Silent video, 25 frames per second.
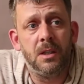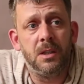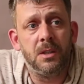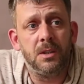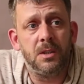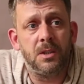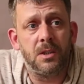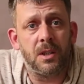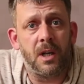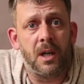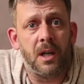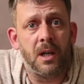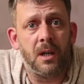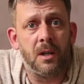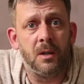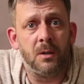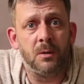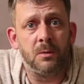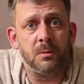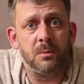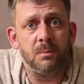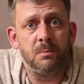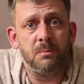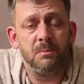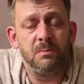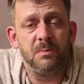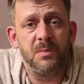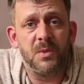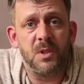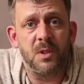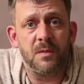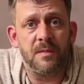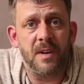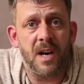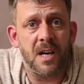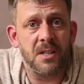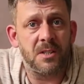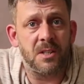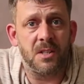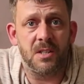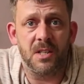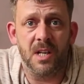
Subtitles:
So suffice to